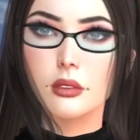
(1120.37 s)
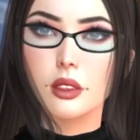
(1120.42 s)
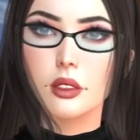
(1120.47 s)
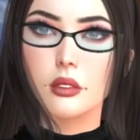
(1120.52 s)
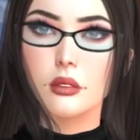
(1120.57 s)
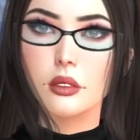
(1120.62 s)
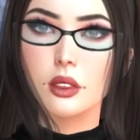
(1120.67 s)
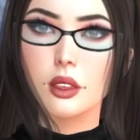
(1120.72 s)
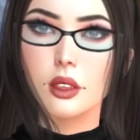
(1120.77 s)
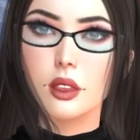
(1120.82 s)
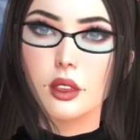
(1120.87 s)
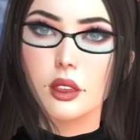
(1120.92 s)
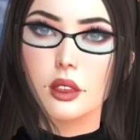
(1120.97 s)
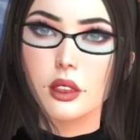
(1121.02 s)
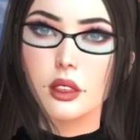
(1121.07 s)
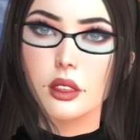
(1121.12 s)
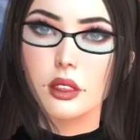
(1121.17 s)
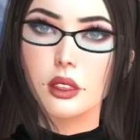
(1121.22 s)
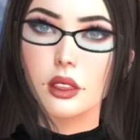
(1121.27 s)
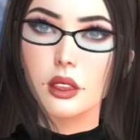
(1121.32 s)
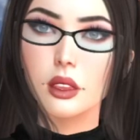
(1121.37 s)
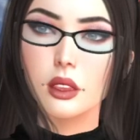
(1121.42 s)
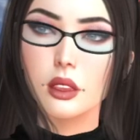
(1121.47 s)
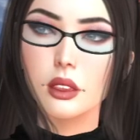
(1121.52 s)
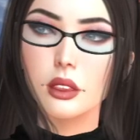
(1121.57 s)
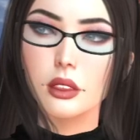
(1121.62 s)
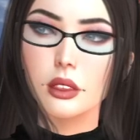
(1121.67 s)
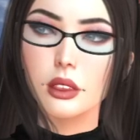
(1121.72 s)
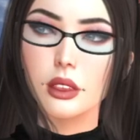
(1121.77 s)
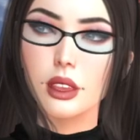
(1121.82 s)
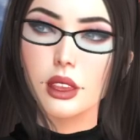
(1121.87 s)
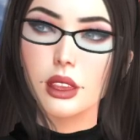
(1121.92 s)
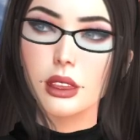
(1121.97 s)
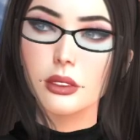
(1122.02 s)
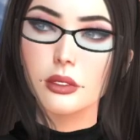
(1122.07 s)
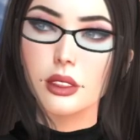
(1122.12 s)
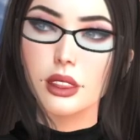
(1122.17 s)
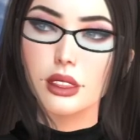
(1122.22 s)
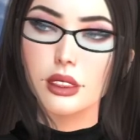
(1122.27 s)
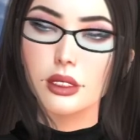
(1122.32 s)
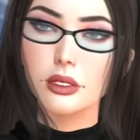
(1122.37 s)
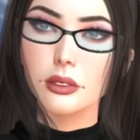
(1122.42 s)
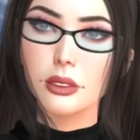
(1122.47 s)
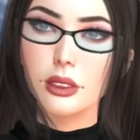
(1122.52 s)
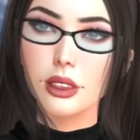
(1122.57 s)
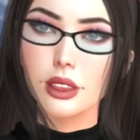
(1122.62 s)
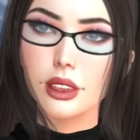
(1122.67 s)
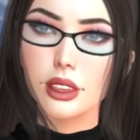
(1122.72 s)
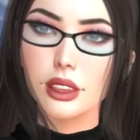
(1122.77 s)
Basically, what I think, having